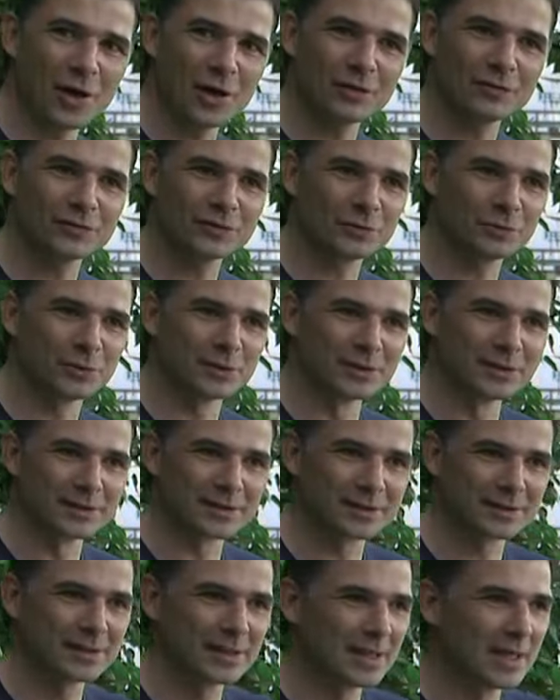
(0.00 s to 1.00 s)

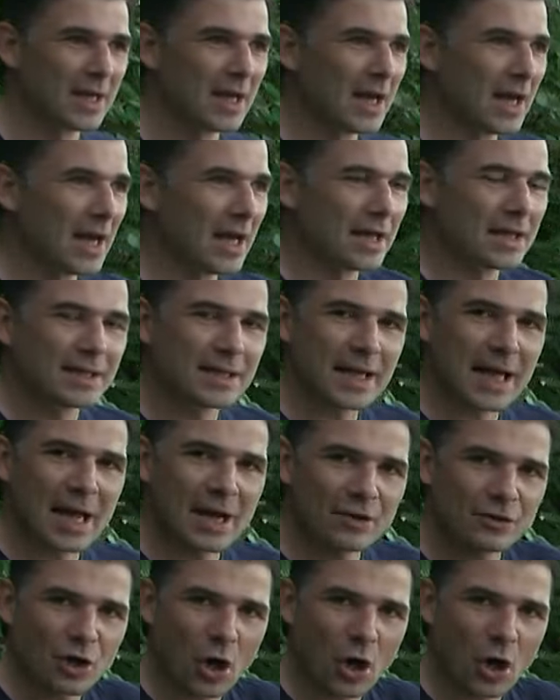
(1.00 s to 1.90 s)
afterwards. Now,